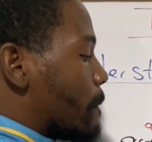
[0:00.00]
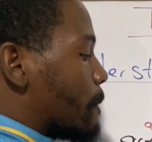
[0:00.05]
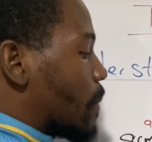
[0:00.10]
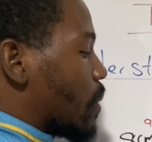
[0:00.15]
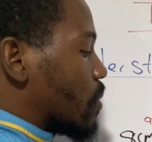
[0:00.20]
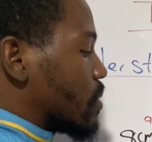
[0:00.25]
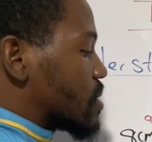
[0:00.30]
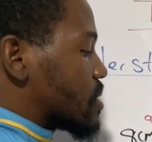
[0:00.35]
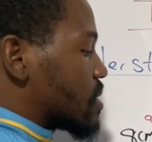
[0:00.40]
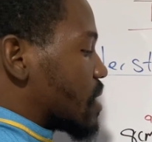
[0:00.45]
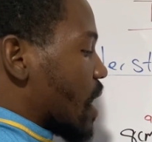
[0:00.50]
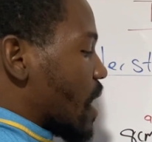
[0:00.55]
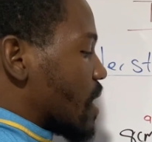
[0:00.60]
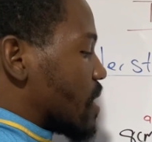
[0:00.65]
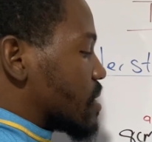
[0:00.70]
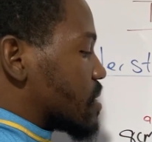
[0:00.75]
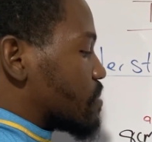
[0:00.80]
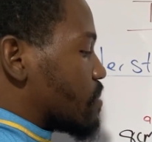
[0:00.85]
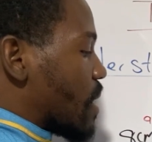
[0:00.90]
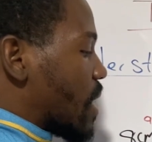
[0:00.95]
both
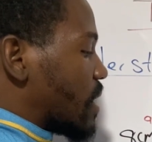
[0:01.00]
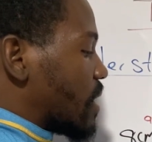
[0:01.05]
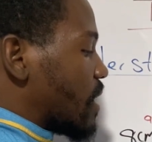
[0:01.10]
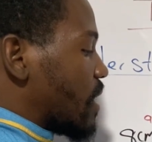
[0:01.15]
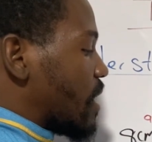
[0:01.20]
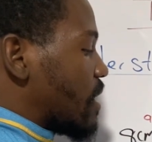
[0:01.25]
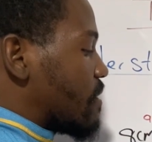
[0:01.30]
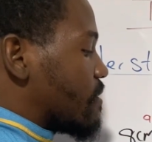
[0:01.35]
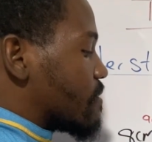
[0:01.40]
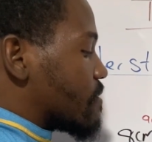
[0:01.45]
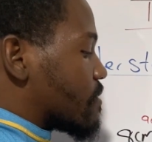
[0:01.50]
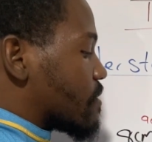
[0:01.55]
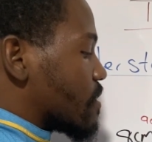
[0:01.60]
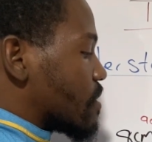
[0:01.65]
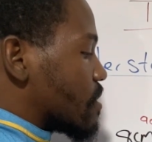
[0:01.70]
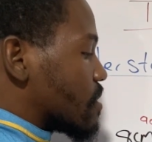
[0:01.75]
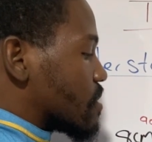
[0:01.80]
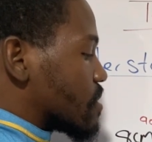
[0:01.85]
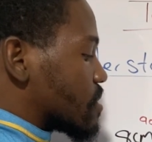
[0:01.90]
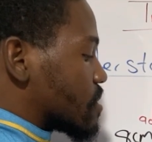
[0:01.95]
sides by the
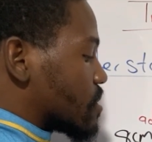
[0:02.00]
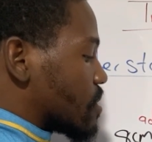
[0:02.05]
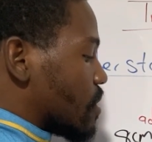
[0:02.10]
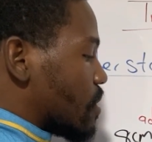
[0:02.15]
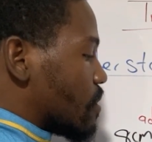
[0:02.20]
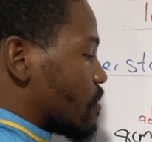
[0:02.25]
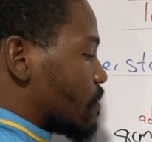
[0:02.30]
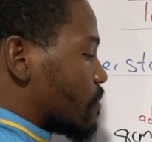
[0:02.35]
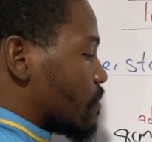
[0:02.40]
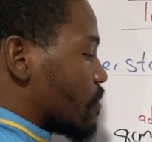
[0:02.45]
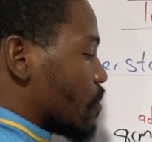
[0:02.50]
inverse of